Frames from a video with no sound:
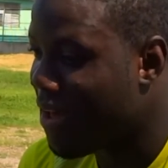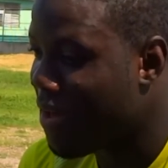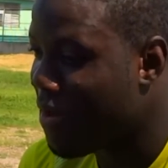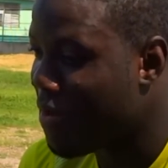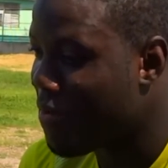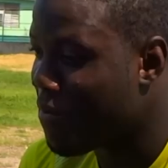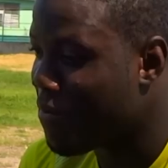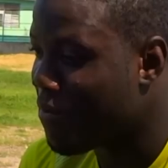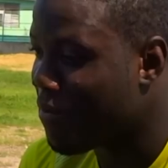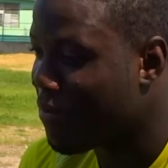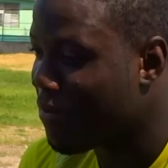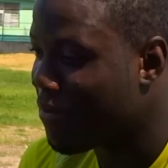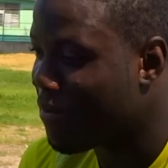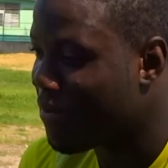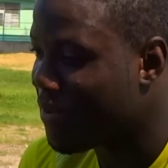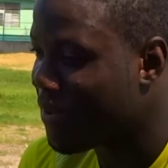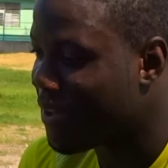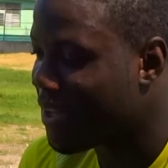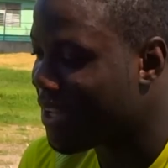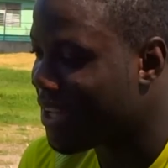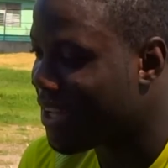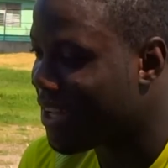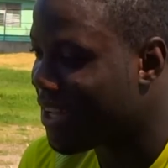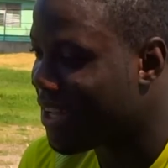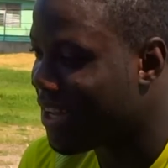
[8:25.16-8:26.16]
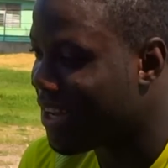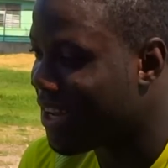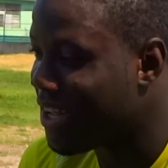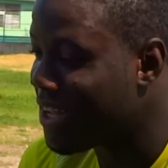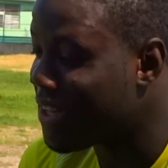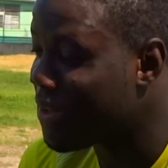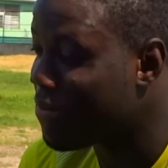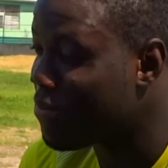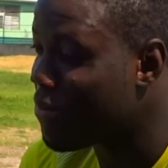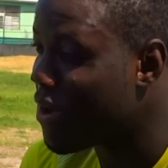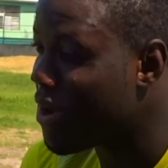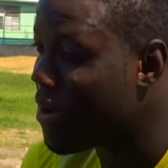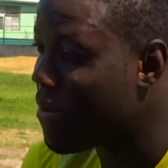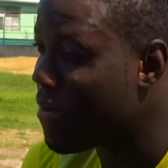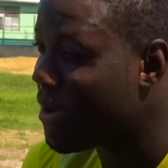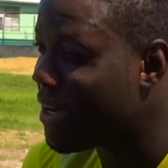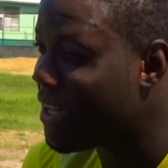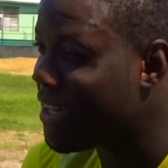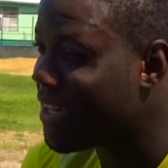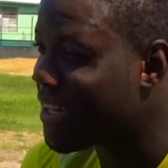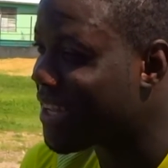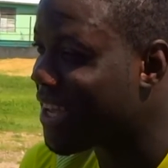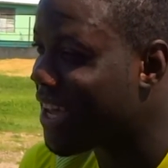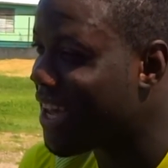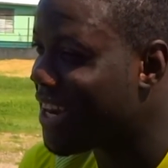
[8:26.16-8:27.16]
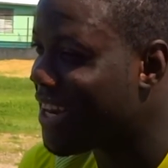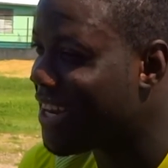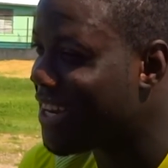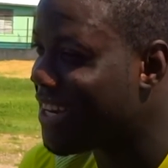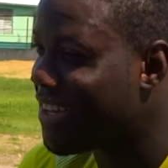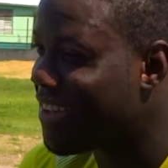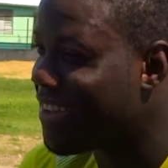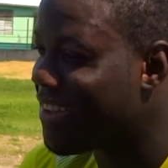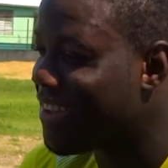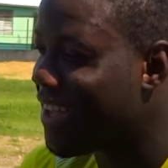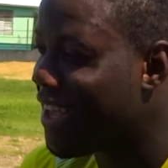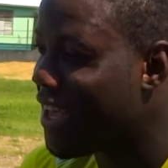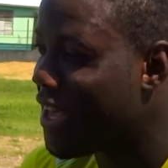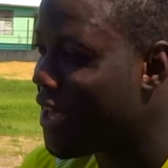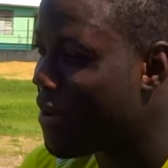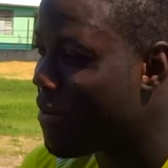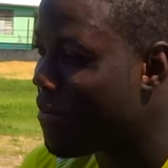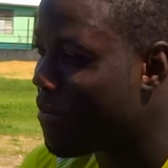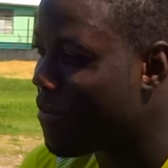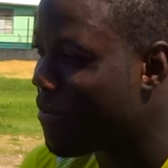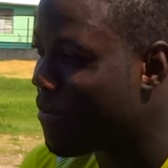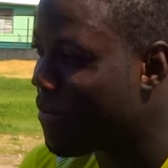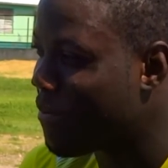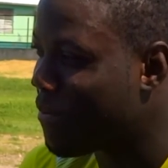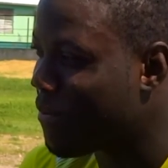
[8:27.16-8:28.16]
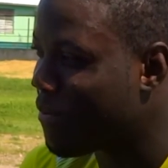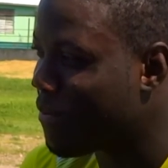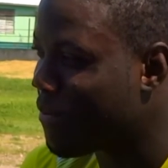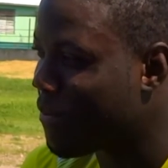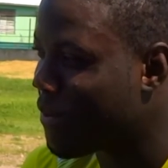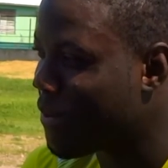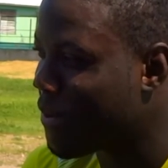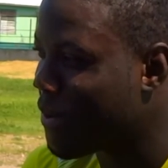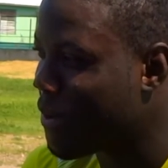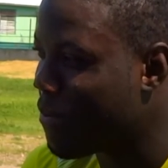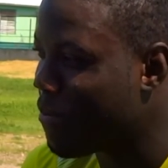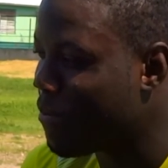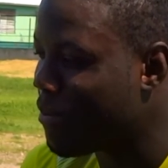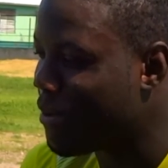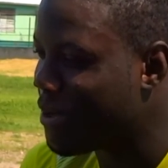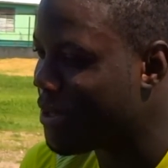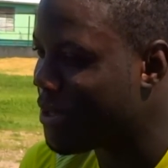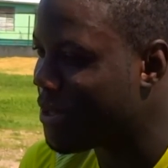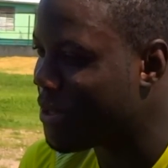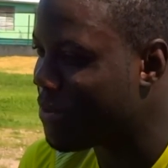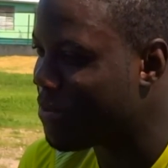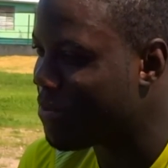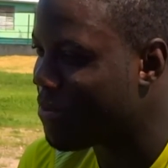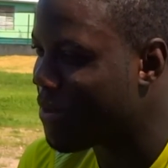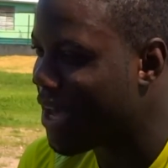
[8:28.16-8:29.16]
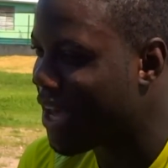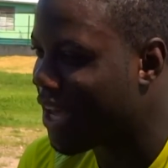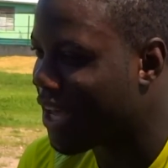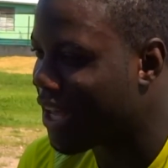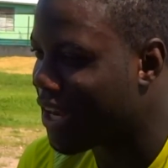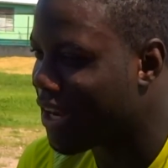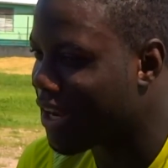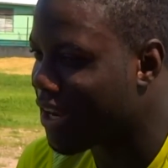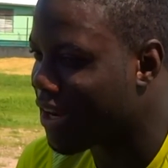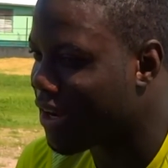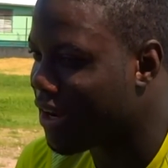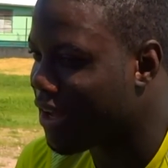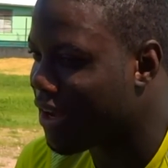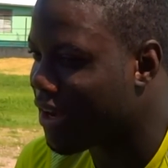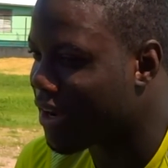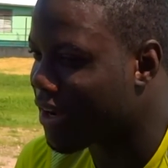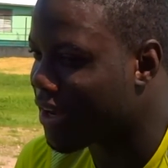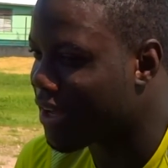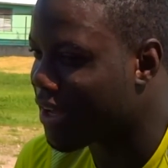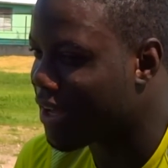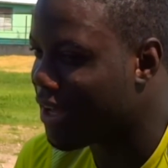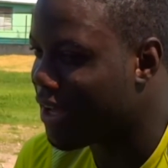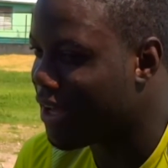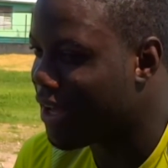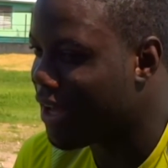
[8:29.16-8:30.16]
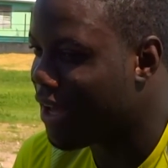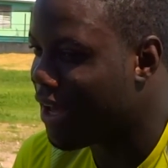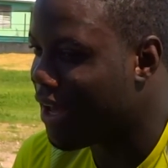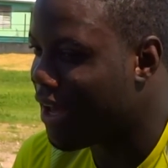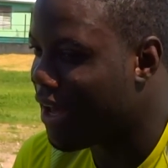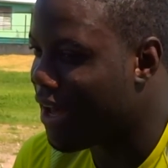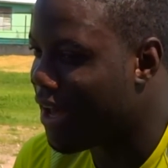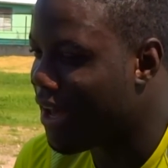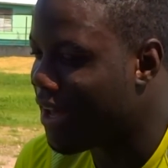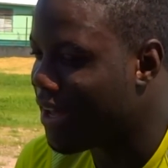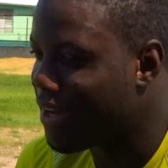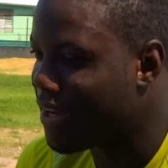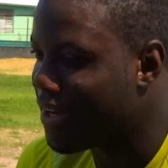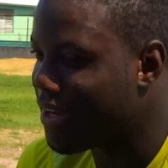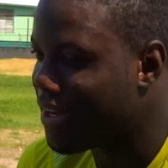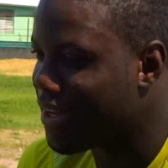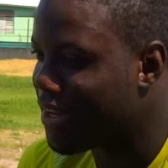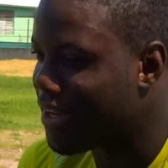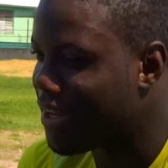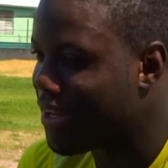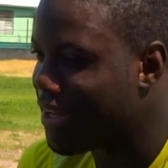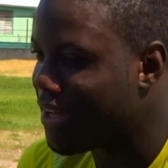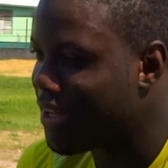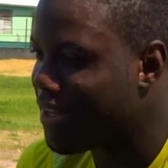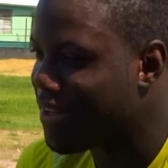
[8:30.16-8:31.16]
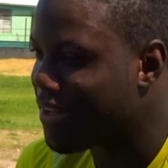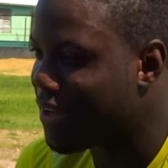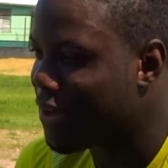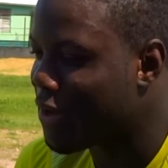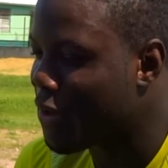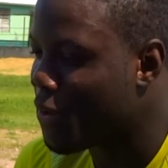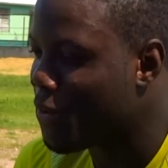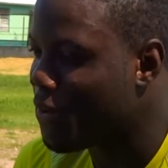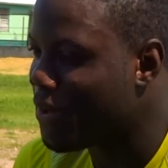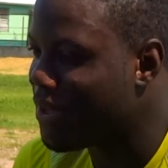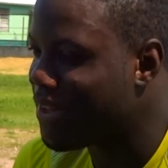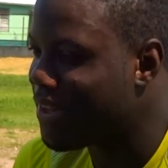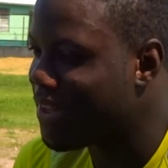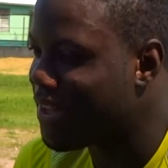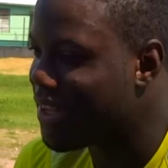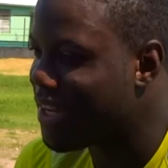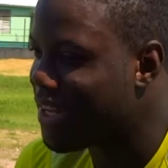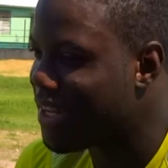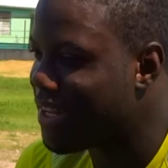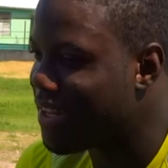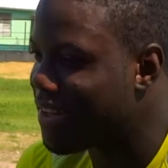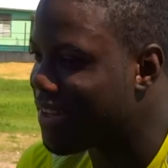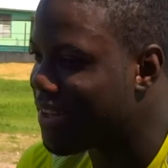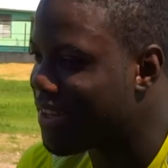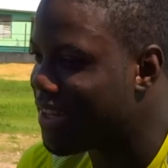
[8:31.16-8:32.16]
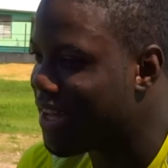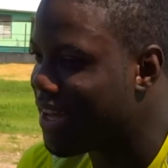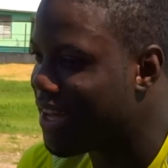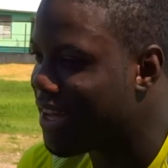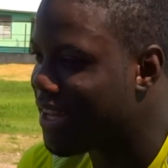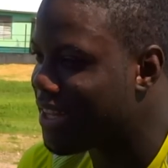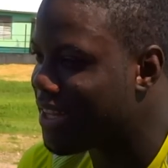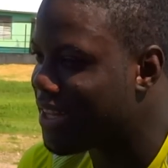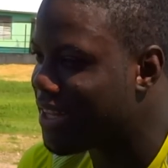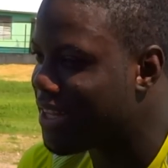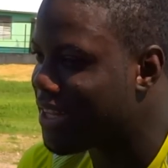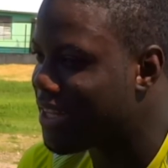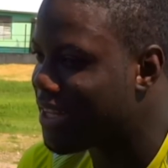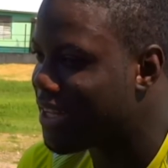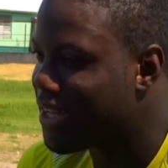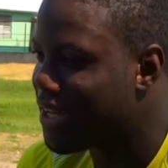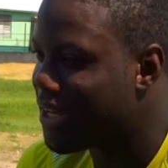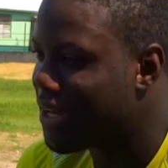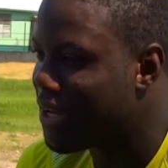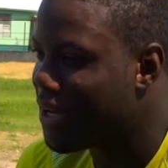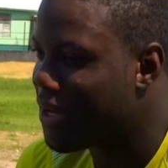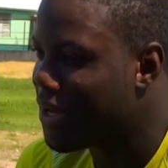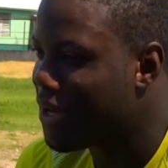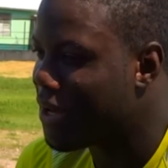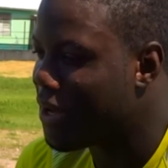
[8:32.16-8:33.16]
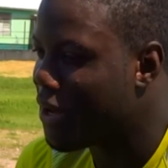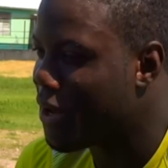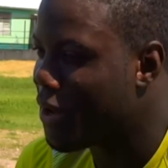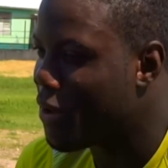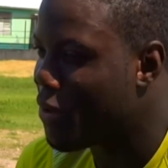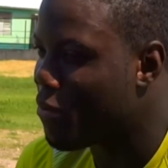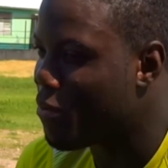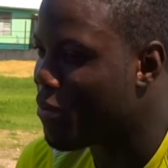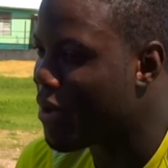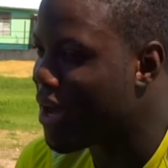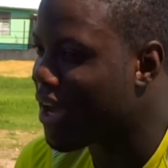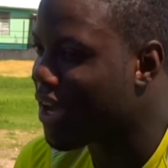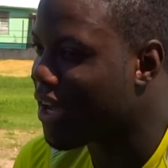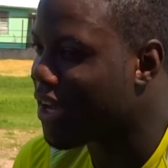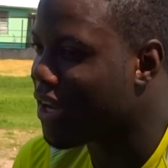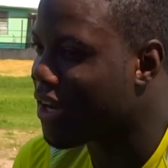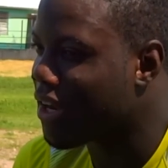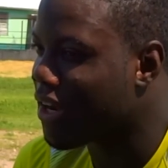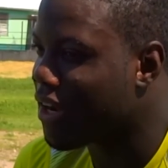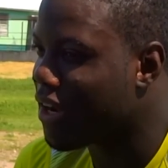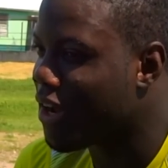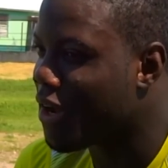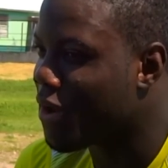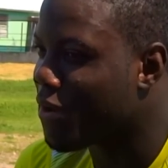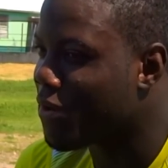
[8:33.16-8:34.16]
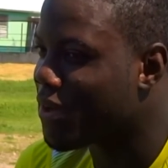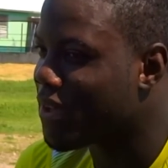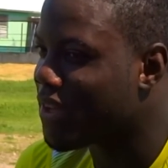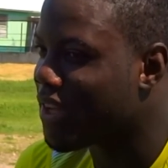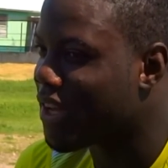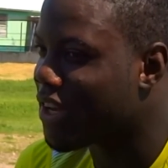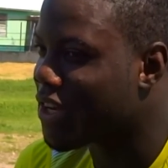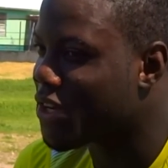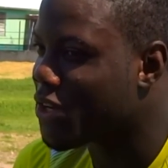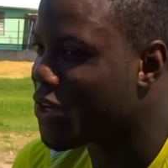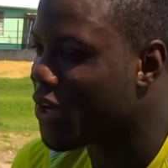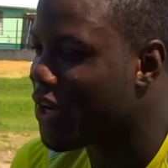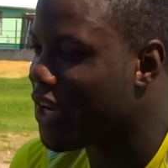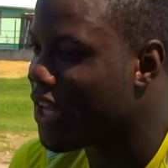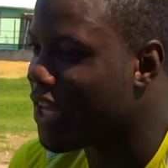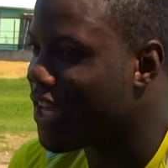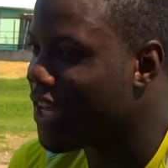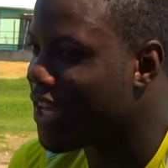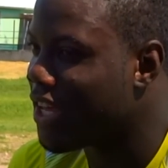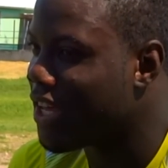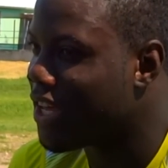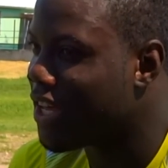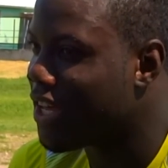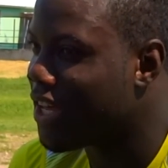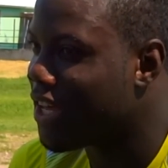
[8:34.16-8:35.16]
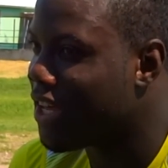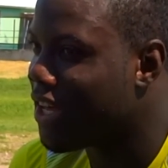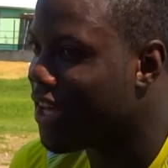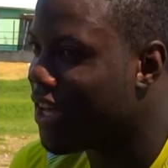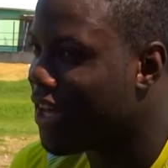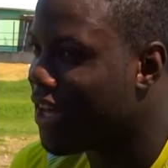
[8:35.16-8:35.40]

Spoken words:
Lance Brauman is kind of the same compared to Michael Clarke. And it's a coincidence that Michael Clarke was actually